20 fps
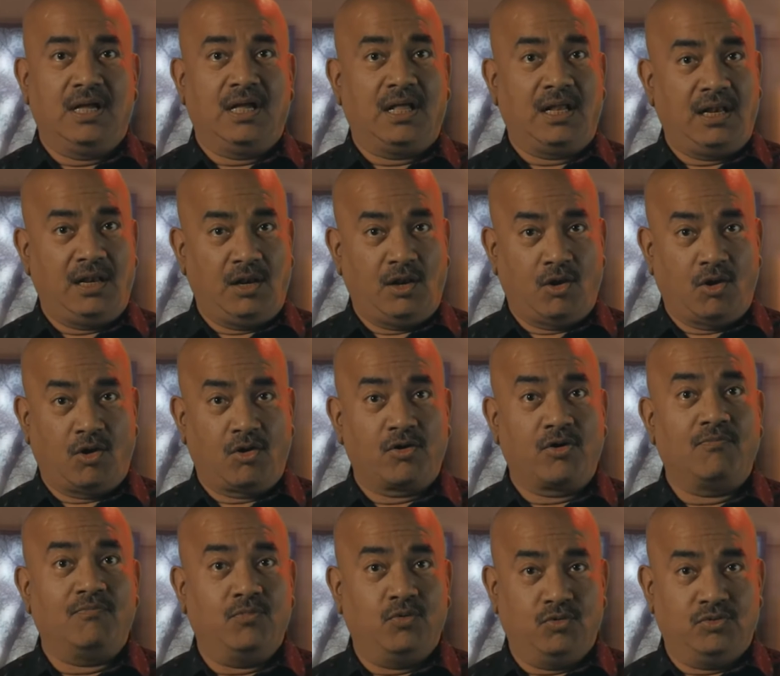A lot
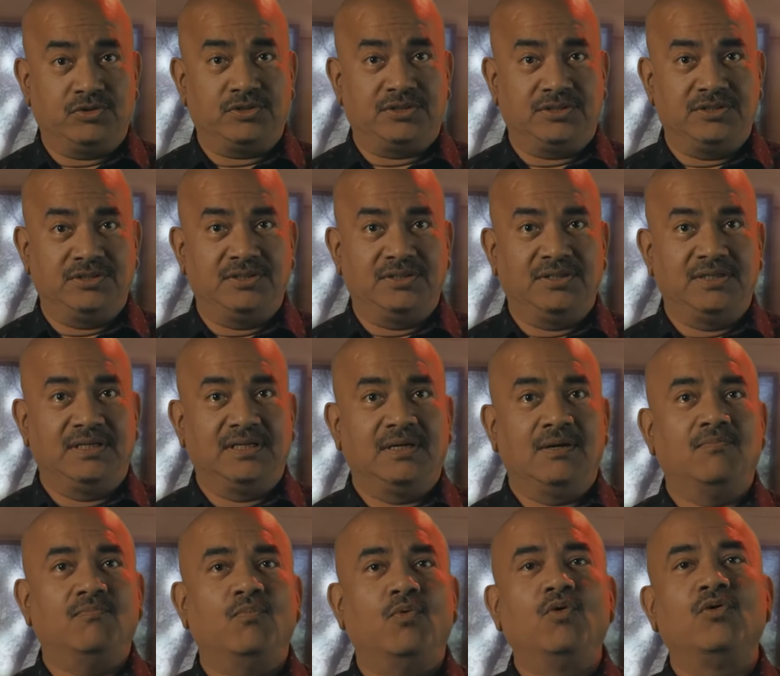of books.
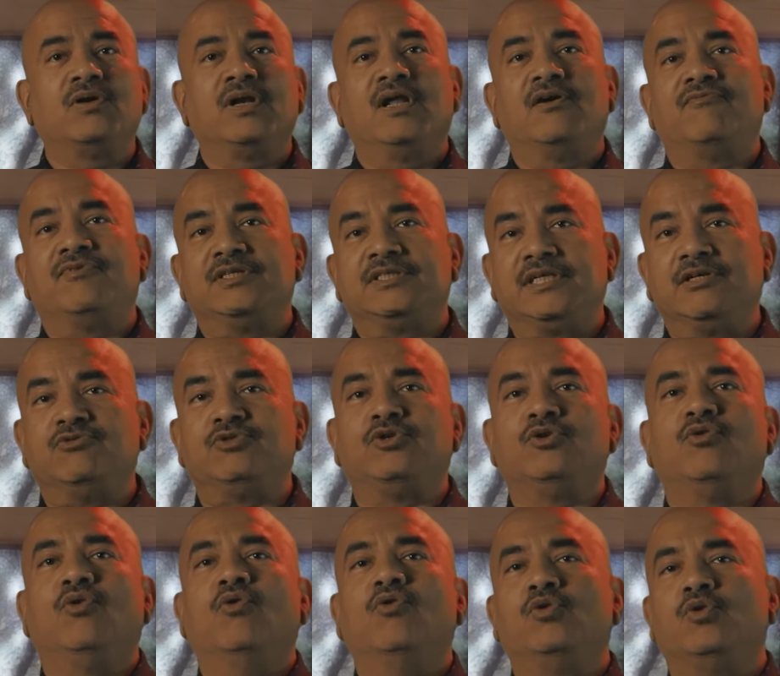Book lovers used to
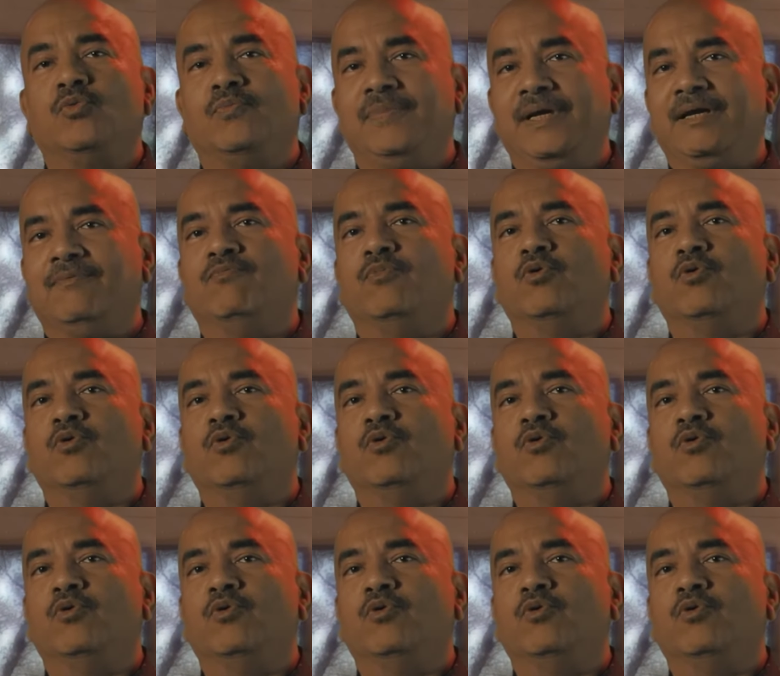go to big